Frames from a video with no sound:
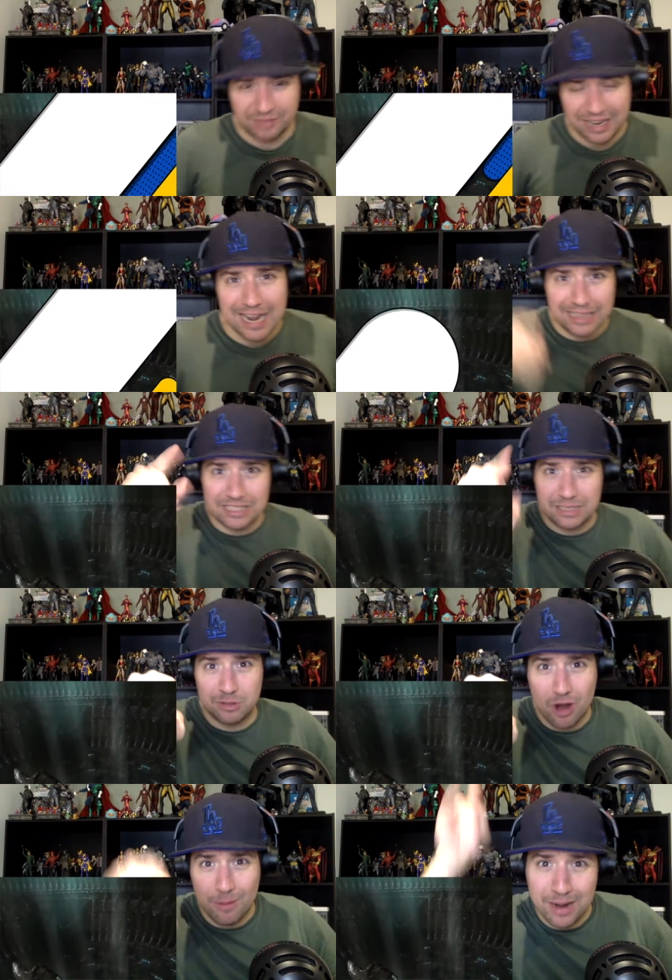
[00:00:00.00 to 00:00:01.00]
Hit the
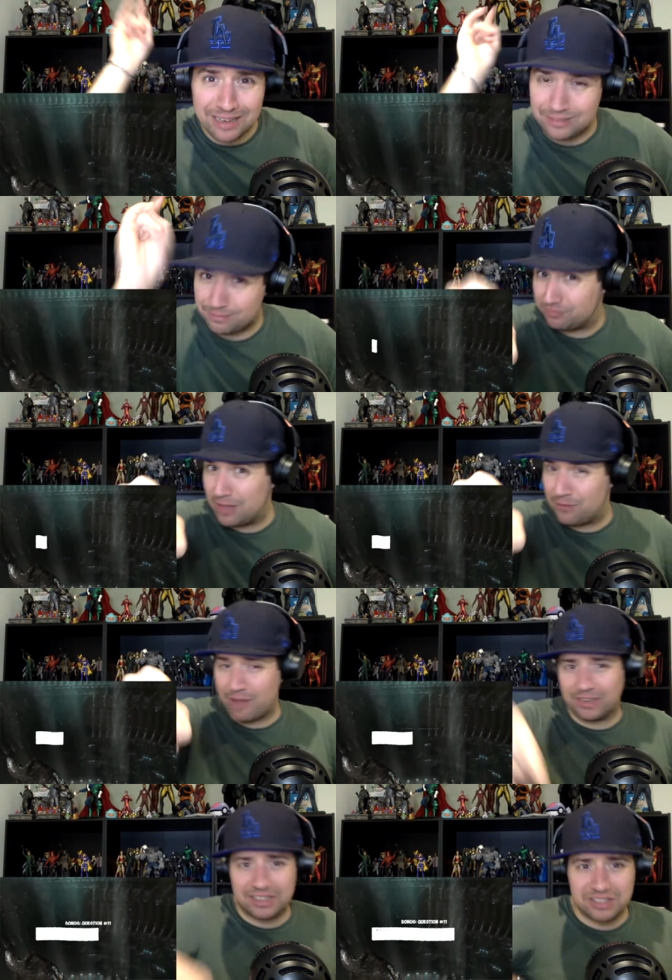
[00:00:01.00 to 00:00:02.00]
subscribe button if you haven't
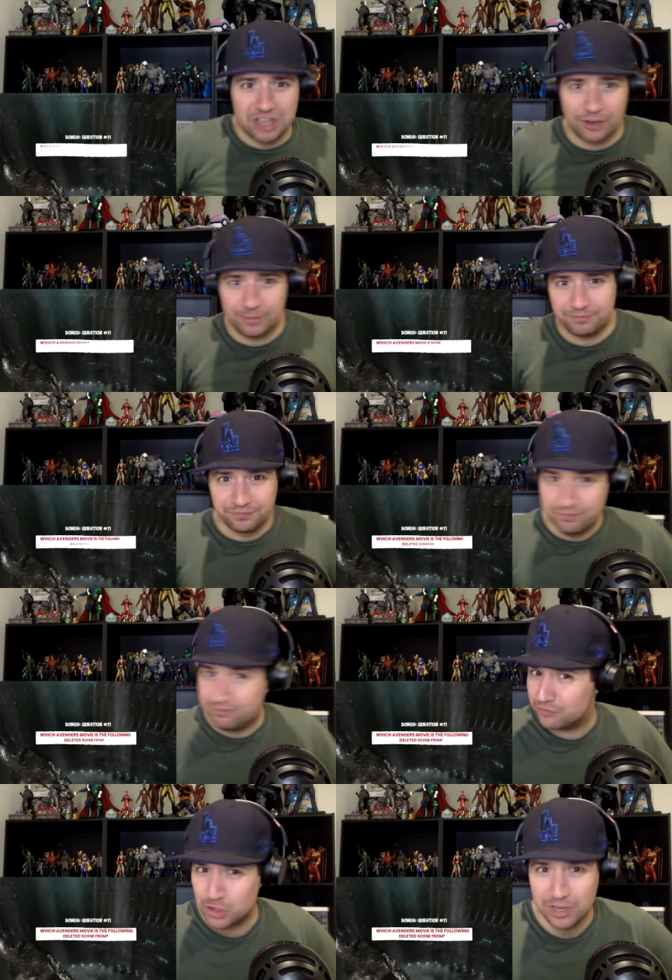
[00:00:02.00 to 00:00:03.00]
All done right, so. bonus
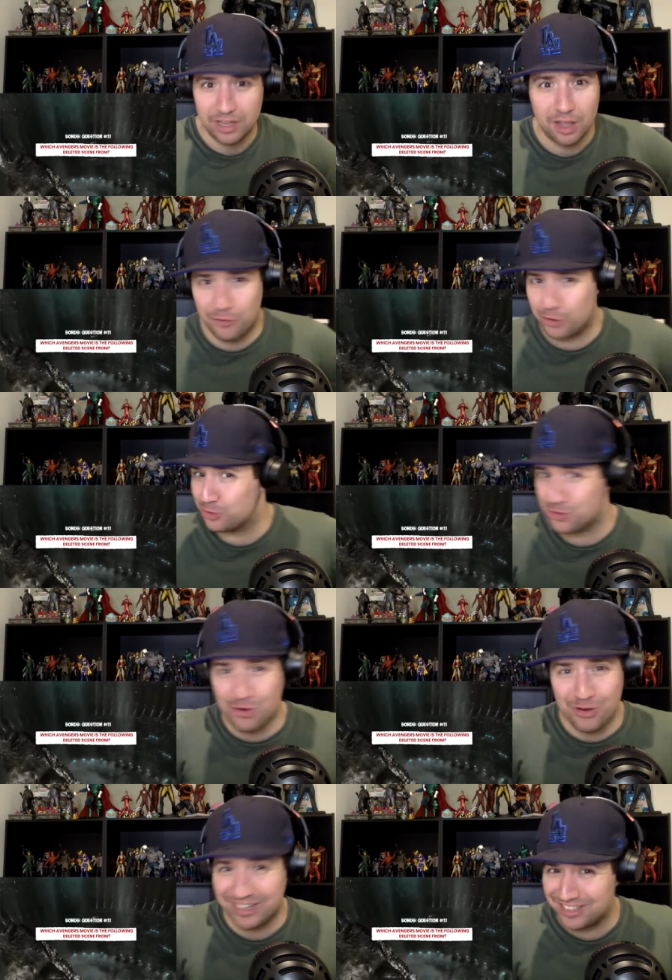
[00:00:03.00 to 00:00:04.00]
question. Which
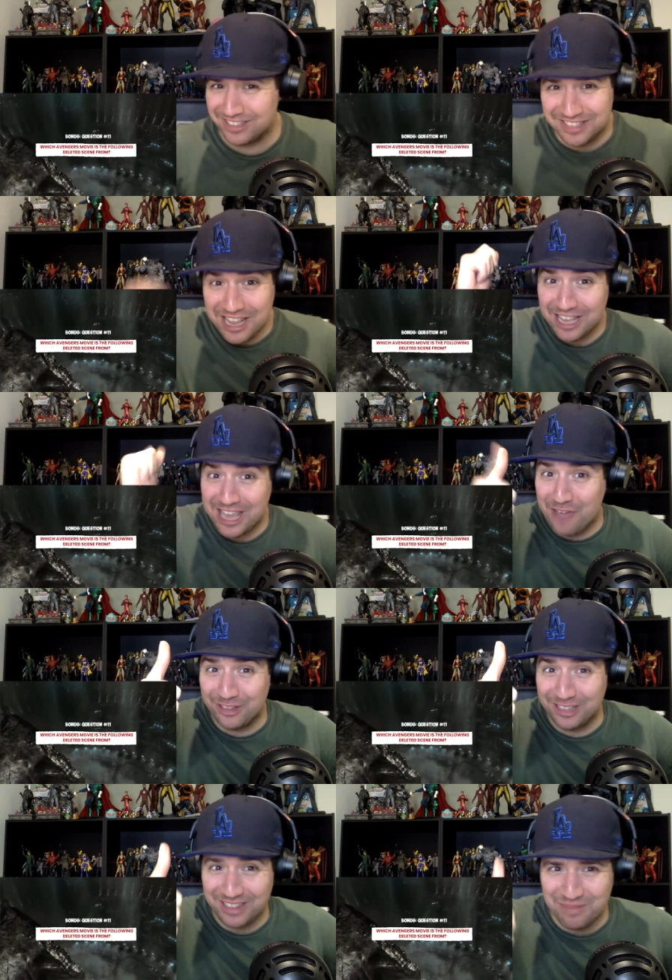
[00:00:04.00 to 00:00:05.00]
Avengers this, movie is
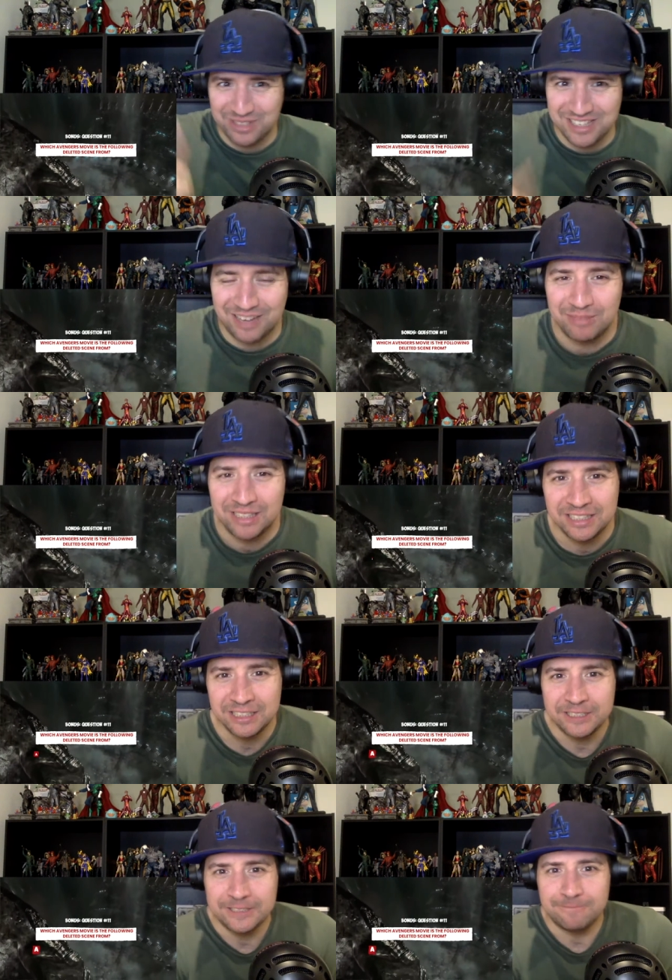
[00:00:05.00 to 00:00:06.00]
the following deleted
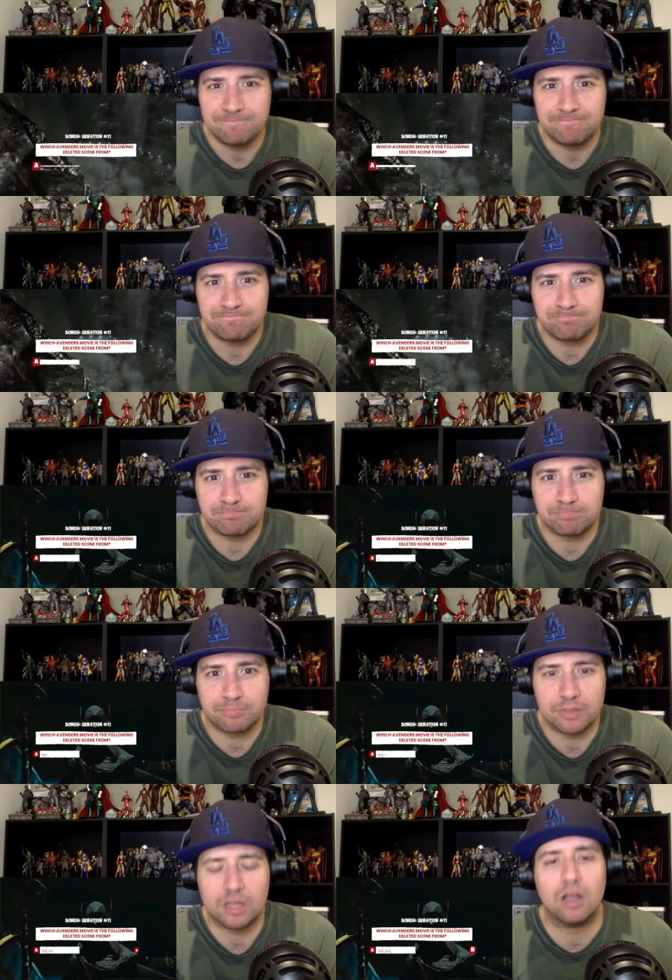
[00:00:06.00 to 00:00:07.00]
scene from? Is
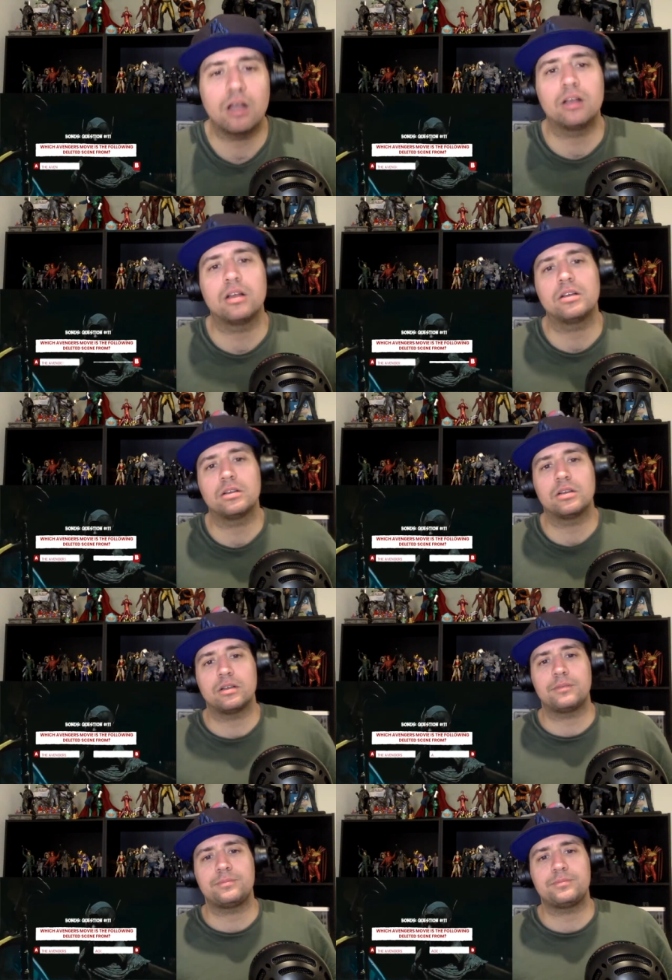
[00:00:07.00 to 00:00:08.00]
it A, The
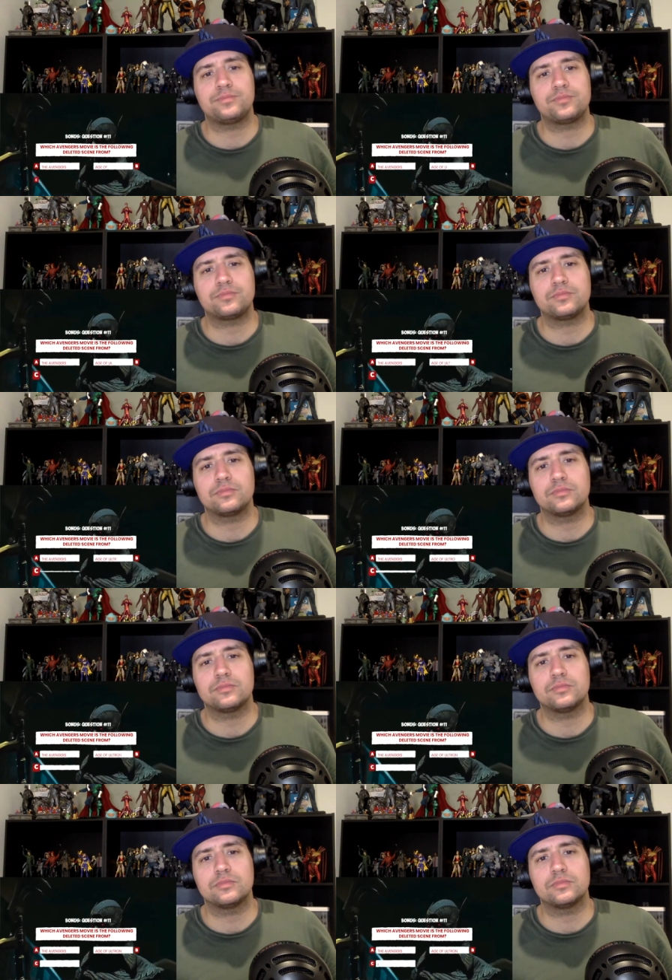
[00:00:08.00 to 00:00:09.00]
Avengers, B, Age of
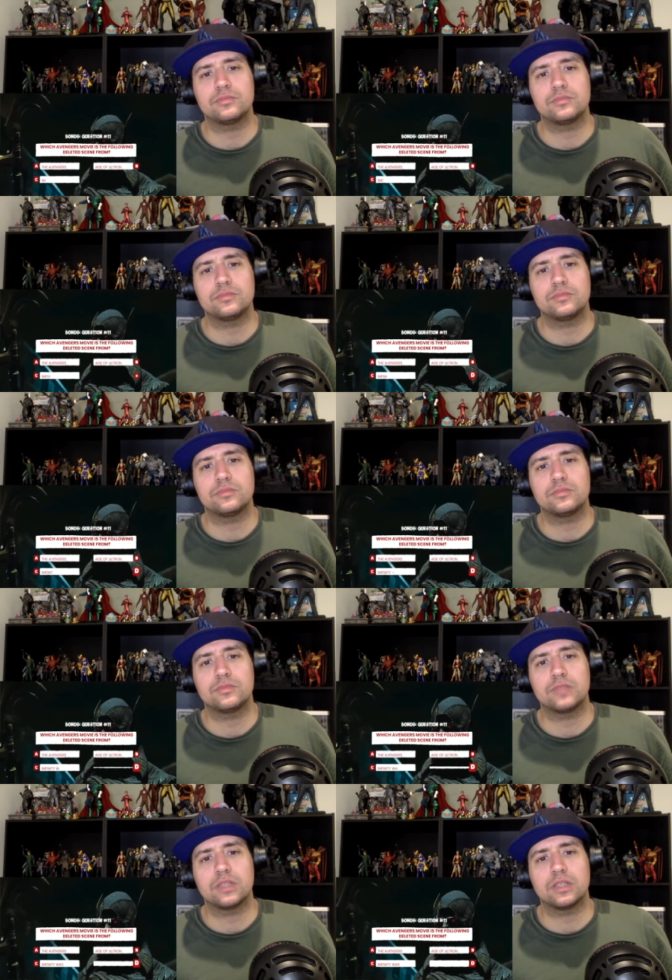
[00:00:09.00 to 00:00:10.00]
Ultron, C,
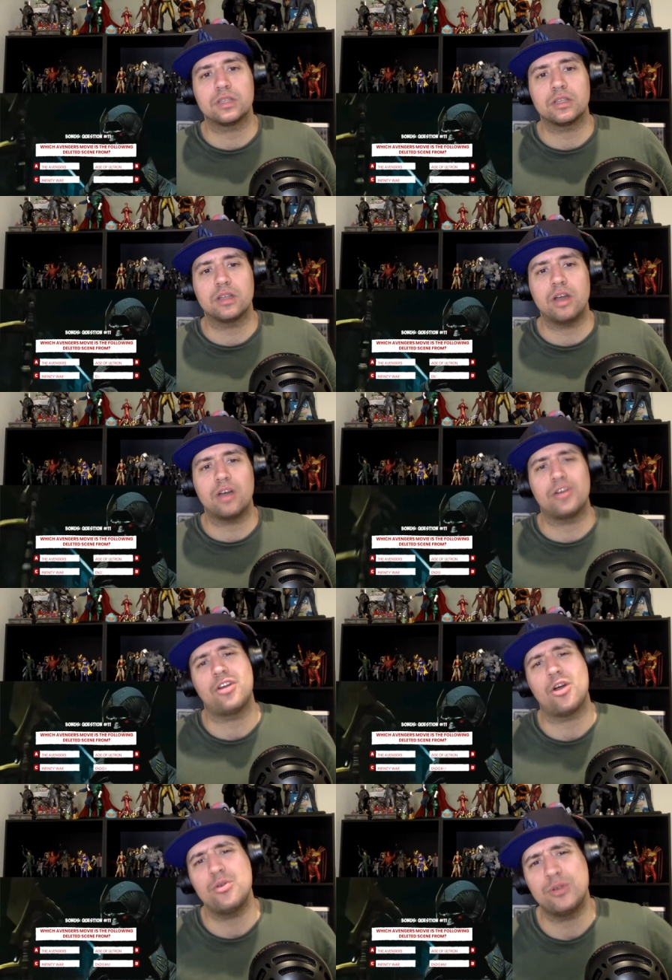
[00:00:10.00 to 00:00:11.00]
Infinity War, D,
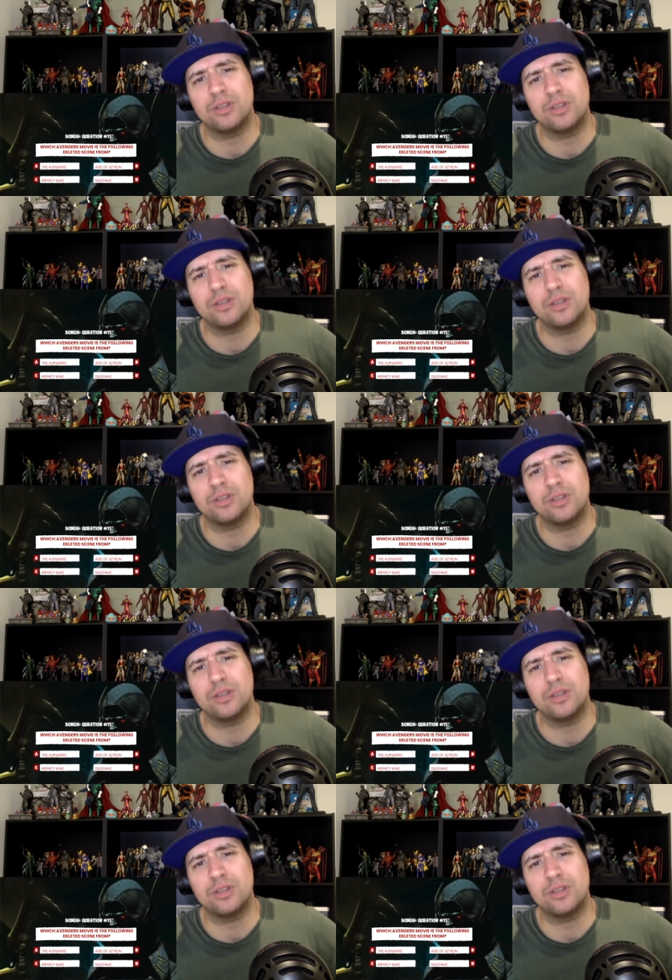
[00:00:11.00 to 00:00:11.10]
Endgame?